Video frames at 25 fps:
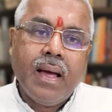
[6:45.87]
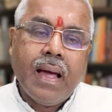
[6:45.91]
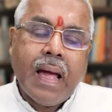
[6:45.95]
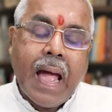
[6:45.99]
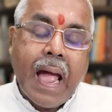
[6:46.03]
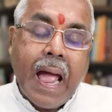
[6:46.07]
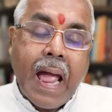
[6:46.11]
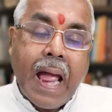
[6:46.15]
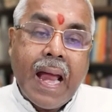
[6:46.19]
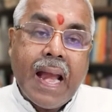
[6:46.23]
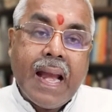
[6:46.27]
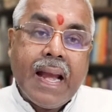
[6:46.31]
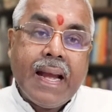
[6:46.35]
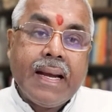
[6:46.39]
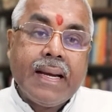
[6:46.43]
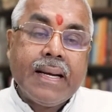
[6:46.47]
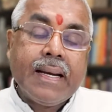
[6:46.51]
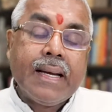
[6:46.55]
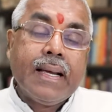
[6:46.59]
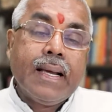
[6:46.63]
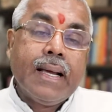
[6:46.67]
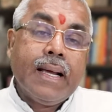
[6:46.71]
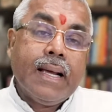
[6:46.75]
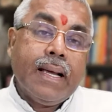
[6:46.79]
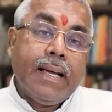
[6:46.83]
And
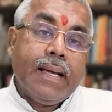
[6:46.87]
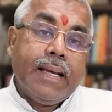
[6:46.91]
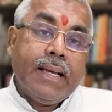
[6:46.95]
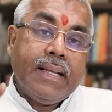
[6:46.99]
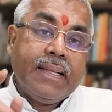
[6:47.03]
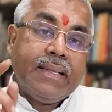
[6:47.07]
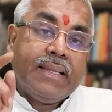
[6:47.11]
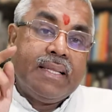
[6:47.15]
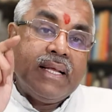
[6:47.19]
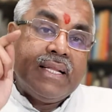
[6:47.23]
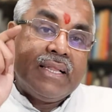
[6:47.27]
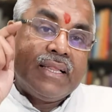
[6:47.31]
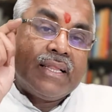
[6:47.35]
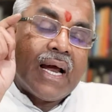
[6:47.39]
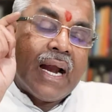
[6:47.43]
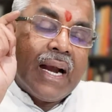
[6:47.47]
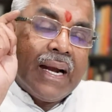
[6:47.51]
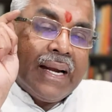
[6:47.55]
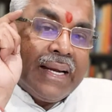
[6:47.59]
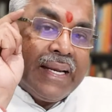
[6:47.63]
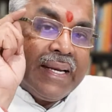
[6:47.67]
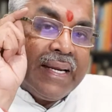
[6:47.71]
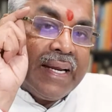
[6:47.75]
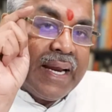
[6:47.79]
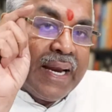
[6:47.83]
the
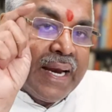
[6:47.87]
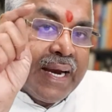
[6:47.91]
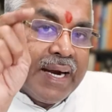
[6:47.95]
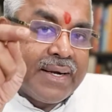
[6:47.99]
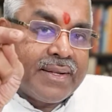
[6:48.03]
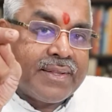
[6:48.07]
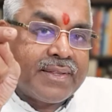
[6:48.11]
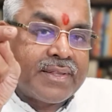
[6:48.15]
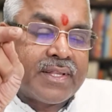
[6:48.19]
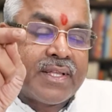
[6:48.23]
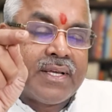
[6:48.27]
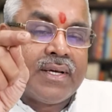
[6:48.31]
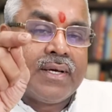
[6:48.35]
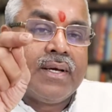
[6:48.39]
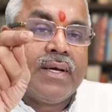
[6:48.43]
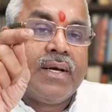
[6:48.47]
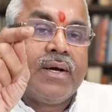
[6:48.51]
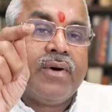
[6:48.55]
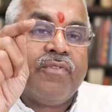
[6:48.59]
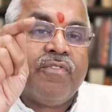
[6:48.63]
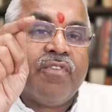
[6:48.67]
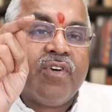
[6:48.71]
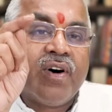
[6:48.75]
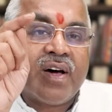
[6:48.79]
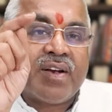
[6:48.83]
38th
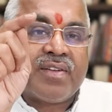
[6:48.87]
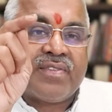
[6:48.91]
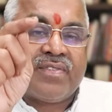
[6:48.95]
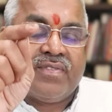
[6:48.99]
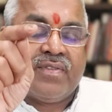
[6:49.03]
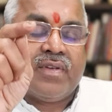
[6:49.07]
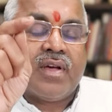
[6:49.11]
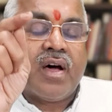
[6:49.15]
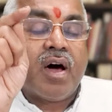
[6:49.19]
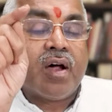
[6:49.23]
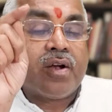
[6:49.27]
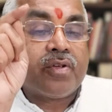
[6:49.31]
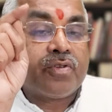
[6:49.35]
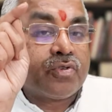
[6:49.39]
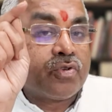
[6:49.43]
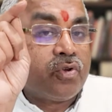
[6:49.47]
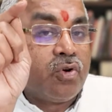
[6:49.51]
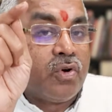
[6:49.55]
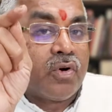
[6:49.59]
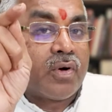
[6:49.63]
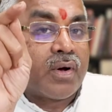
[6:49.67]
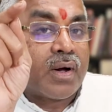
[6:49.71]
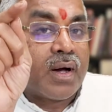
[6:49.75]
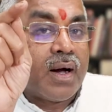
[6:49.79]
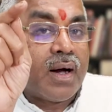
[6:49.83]
verse or
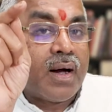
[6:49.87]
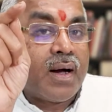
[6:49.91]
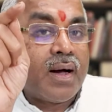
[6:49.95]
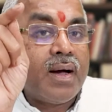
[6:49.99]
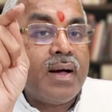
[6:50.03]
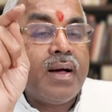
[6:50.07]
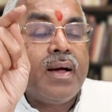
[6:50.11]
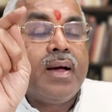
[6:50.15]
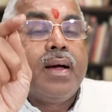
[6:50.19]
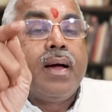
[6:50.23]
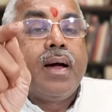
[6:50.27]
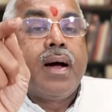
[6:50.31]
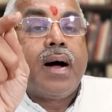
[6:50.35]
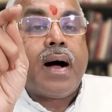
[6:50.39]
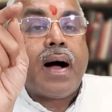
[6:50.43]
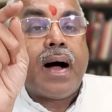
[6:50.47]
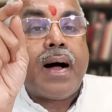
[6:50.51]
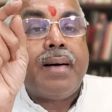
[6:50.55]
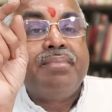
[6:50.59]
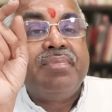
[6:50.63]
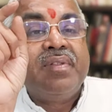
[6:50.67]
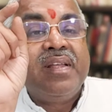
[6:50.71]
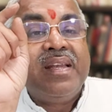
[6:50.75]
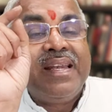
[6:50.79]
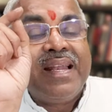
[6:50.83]
sloka
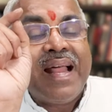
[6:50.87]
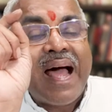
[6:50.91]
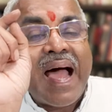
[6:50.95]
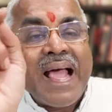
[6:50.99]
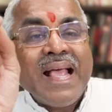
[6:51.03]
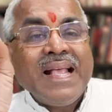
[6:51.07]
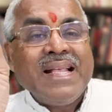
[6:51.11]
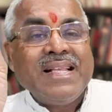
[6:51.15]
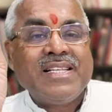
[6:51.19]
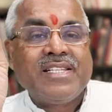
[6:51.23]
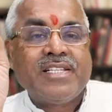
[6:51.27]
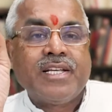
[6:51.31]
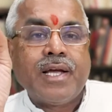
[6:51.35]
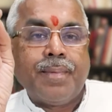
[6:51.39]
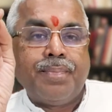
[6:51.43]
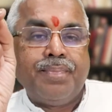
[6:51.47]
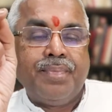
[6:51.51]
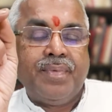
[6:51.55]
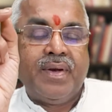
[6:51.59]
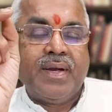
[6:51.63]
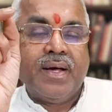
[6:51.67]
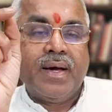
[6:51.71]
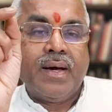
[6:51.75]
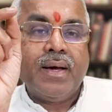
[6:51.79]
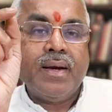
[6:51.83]
of the 9th
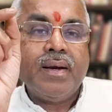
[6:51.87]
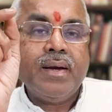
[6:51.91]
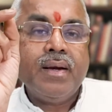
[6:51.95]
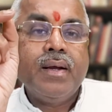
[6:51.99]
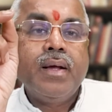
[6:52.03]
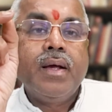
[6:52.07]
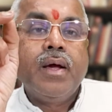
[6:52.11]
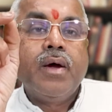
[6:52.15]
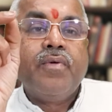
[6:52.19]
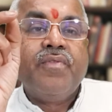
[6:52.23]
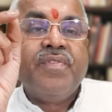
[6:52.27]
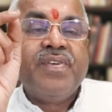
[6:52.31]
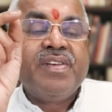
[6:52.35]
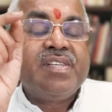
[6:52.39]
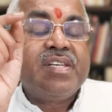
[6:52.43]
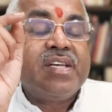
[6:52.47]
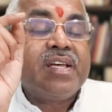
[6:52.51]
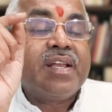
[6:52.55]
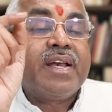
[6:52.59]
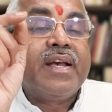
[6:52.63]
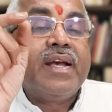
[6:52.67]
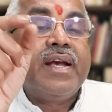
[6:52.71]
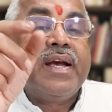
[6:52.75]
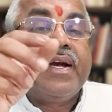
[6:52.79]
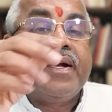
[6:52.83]
chapter, which is
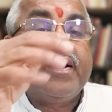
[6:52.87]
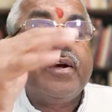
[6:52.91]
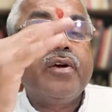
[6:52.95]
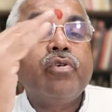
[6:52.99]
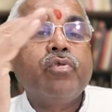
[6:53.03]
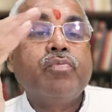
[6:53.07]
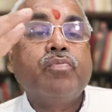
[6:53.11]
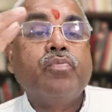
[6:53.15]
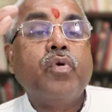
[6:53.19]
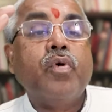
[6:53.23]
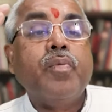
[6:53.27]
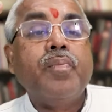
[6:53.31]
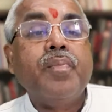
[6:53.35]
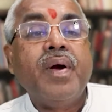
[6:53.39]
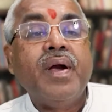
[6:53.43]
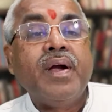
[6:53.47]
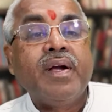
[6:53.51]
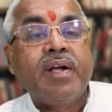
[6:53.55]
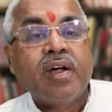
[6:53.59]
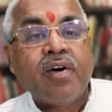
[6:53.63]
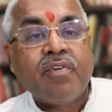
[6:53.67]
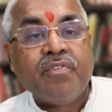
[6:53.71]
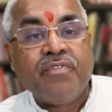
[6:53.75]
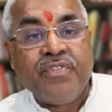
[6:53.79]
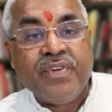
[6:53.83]
related to movement
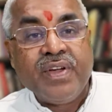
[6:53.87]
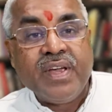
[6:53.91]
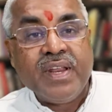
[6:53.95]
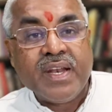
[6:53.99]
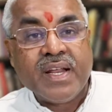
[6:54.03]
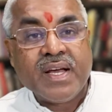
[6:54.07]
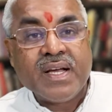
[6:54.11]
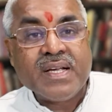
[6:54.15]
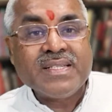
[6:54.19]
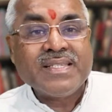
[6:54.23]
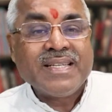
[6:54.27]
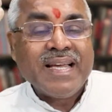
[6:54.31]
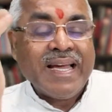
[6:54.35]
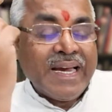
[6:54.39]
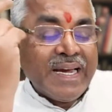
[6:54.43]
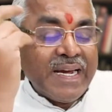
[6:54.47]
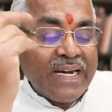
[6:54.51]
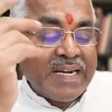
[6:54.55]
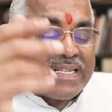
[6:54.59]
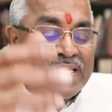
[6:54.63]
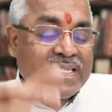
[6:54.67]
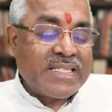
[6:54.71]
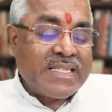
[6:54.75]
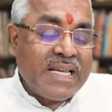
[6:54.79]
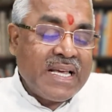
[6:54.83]
of Venus, it
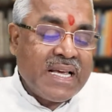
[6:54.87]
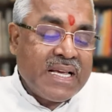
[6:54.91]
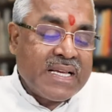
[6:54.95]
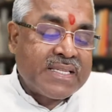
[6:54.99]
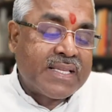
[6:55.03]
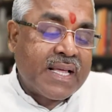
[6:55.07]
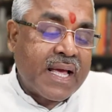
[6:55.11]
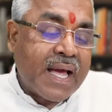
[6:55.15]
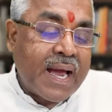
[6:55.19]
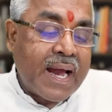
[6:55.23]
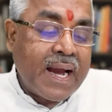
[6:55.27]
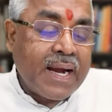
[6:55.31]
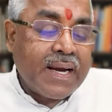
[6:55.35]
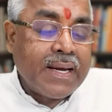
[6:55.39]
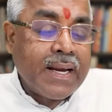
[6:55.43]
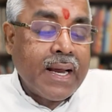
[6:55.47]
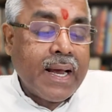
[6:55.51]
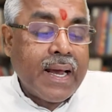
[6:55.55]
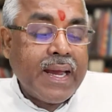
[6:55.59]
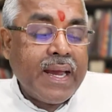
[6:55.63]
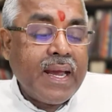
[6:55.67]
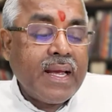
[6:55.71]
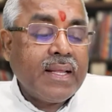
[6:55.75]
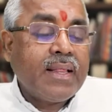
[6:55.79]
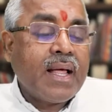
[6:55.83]
says that
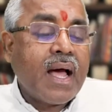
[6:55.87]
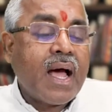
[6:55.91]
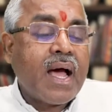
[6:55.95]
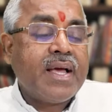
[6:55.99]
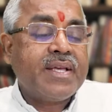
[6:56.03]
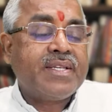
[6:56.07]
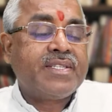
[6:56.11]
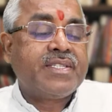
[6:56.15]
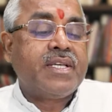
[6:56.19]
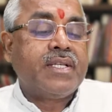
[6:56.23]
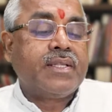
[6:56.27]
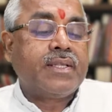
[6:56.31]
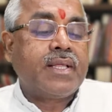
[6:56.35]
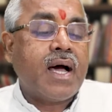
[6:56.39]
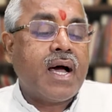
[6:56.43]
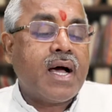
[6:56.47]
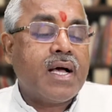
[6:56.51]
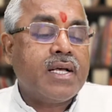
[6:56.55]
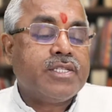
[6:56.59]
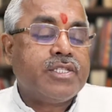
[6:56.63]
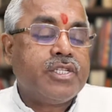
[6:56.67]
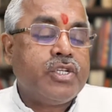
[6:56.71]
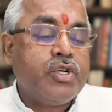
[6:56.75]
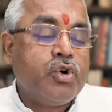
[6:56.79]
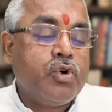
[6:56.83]
Eda Sita
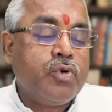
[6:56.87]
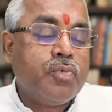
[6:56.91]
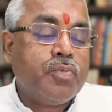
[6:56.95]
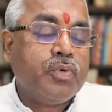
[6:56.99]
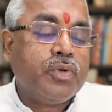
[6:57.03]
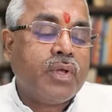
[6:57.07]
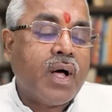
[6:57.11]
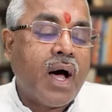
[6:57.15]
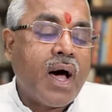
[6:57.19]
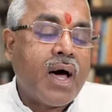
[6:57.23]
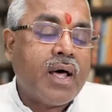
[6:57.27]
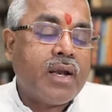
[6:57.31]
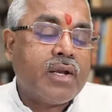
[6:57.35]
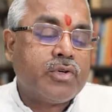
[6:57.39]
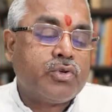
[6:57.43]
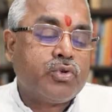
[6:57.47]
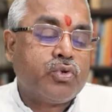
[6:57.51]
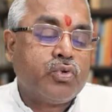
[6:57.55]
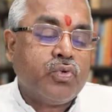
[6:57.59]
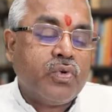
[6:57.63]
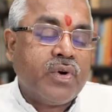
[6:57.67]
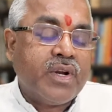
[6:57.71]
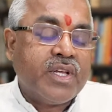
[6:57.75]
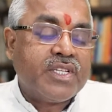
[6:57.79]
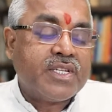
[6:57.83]
Jiv Budhara
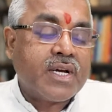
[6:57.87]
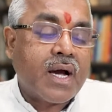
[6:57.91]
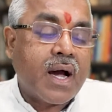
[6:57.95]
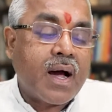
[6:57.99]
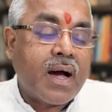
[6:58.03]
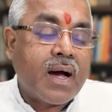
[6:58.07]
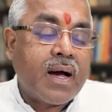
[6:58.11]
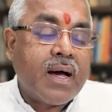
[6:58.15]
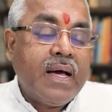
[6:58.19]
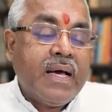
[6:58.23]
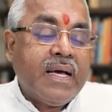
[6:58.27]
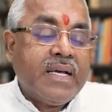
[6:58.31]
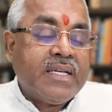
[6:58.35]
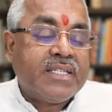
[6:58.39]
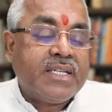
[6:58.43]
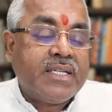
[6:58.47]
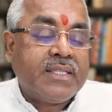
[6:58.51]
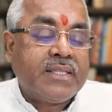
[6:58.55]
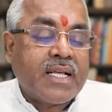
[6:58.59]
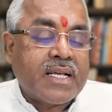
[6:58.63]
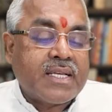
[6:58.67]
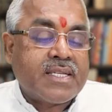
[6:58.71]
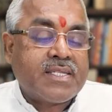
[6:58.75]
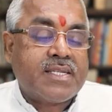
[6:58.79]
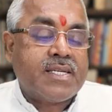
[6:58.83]
Surja
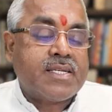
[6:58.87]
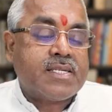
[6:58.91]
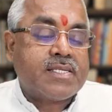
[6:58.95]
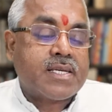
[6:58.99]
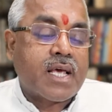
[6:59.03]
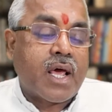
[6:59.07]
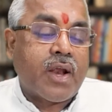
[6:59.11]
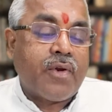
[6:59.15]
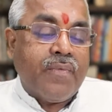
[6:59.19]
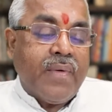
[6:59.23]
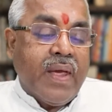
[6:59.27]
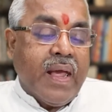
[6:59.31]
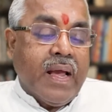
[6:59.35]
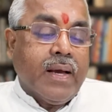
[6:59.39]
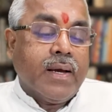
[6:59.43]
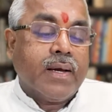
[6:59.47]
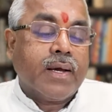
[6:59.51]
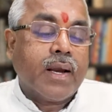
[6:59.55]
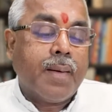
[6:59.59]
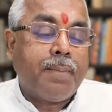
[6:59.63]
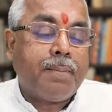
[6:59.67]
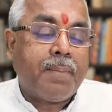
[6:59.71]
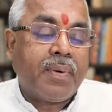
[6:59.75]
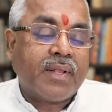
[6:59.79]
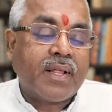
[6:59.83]
Sitas Sarve
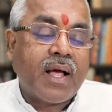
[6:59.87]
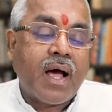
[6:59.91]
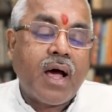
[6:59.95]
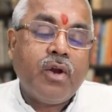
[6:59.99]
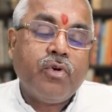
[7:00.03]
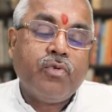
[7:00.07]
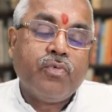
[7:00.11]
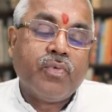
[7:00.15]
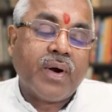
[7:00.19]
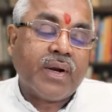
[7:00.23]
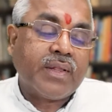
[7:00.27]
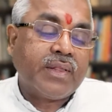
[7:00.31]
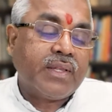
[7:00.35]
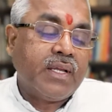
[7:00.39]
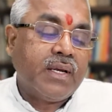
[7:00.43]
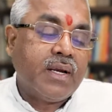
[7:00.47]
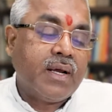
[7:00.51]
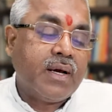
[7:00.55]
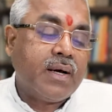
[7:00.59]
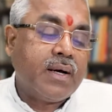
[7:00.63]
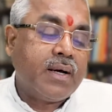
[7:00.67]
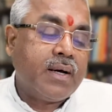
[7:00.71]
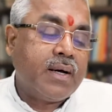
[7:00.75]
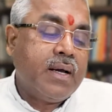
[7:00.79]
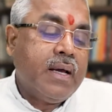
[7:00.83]

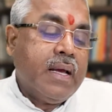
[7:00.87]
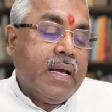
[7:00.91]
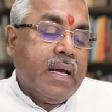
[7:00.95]
Grapathanuvartina